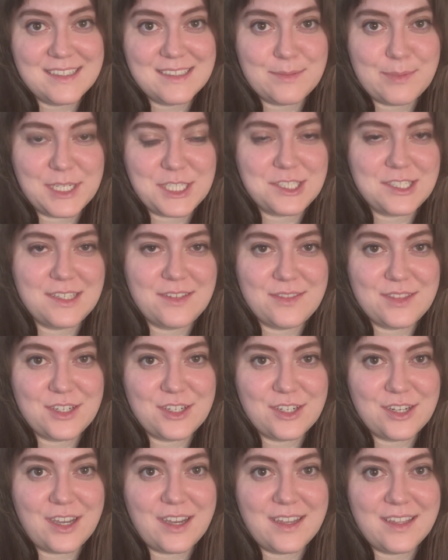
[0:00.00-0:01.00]
especially if
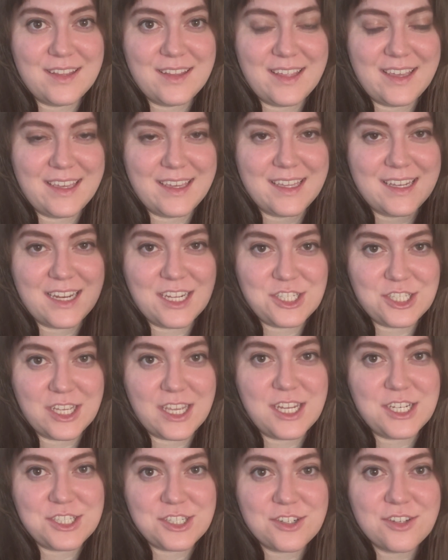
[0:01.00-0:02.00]
they're not like an
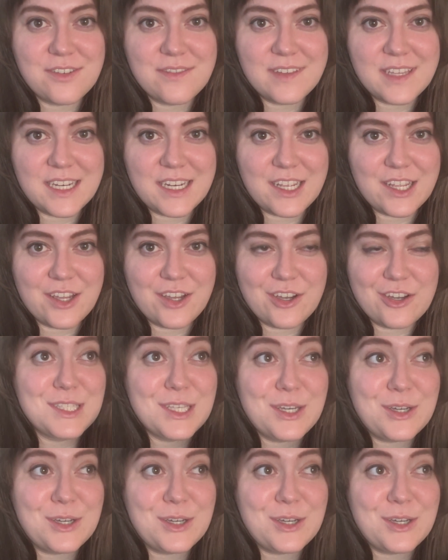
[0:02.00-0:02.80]
educational video.